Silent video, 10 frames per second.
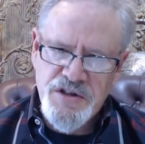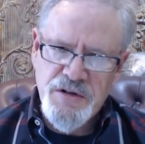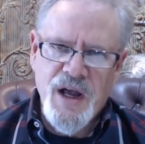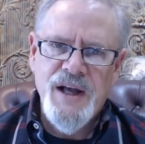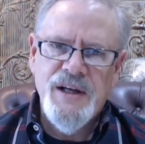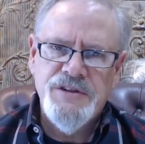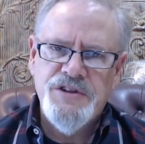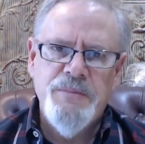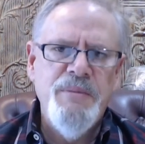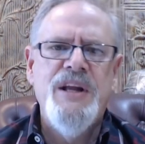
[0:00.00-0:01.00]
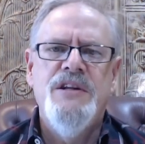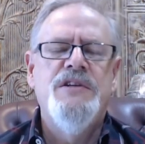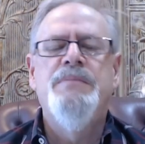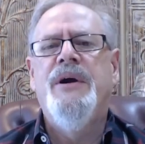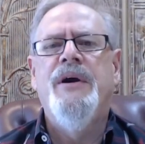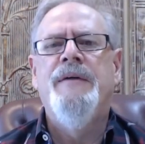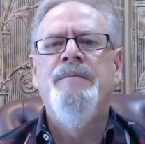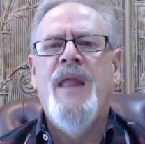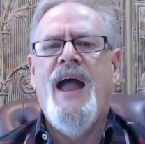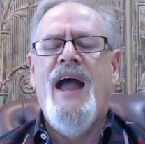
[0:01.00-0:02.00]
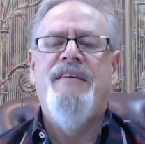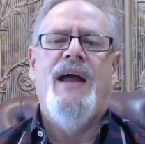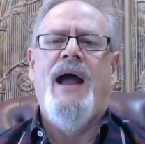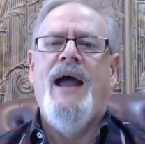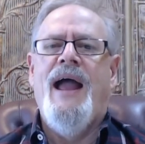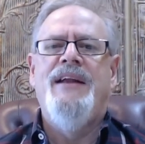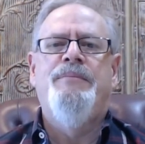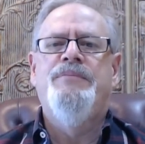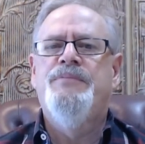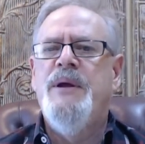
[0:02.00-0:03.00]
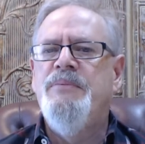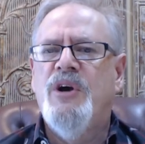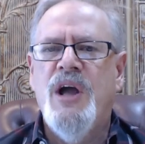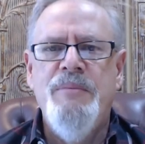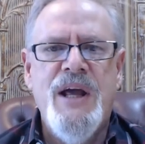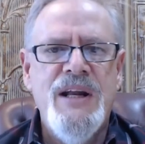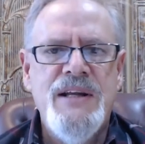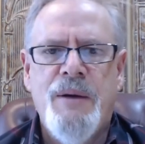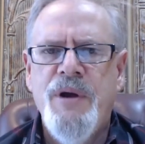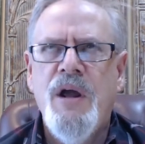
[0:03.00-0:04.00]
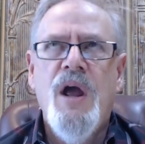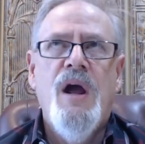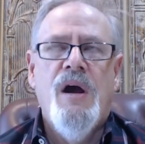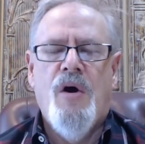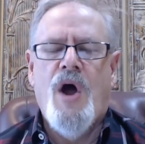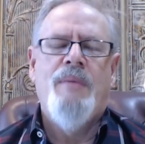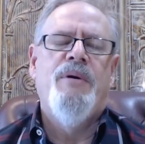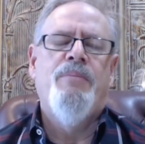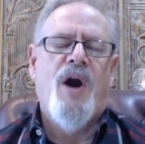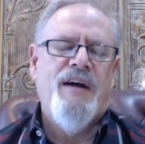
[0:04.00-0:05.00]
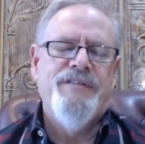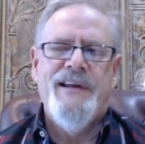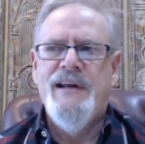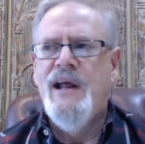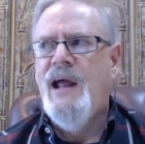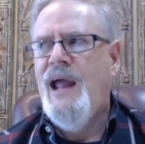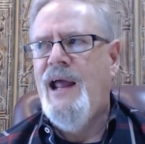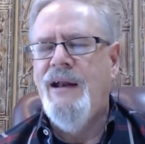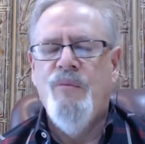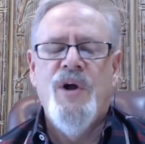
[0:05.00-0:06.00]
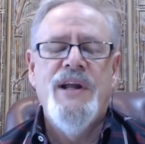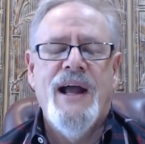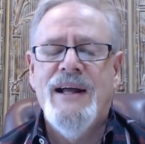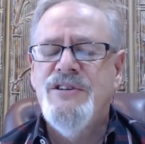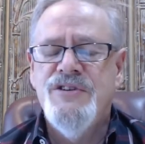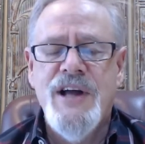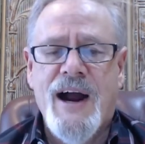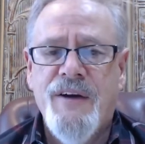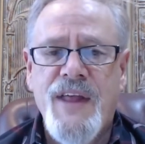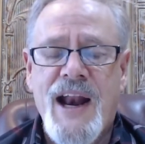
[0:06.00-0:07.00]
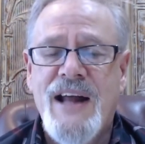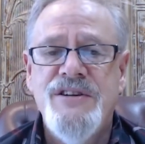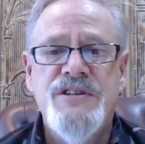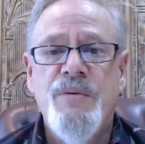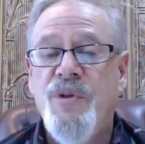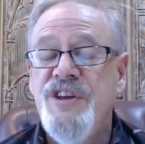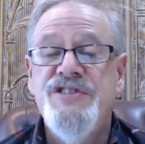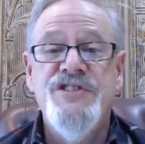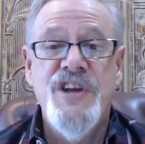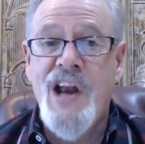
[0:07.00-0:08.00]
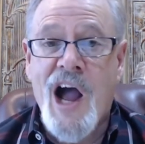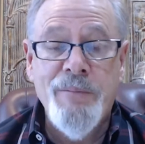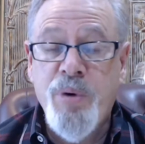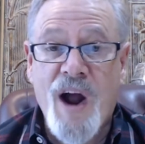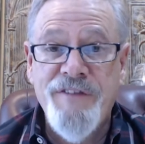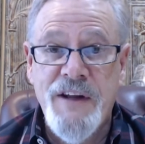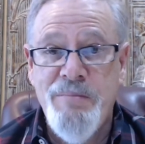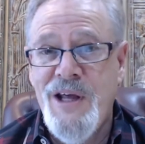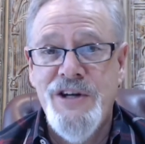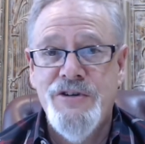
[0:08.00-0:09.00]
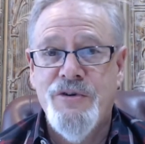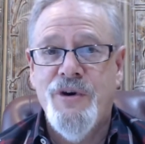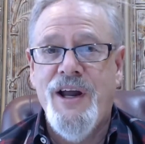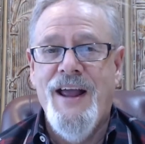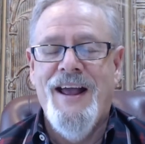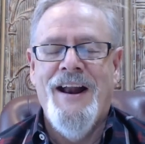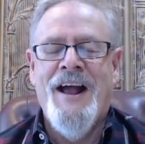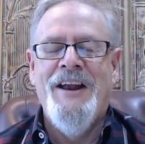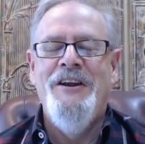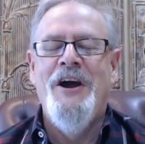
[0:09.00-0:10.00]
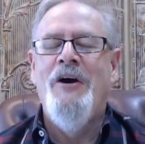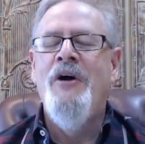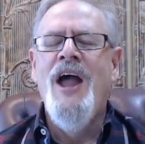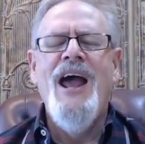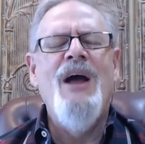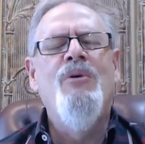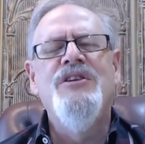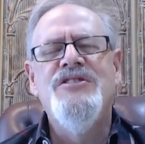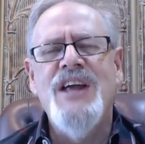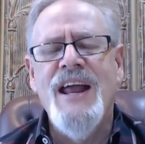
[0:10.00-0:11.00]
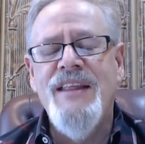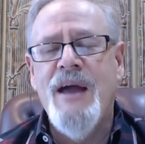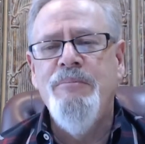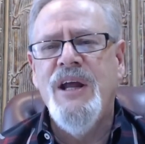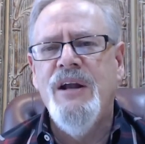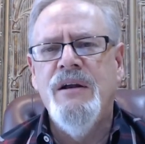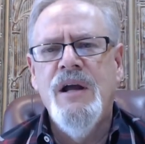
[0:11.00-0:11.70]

a submitted spirit. I had people come in and tell me, oh, I'm a prophet. And one day I got so tired of that, I just said, well, this is a nonprofit ministry. And I know, I wasn't saying that being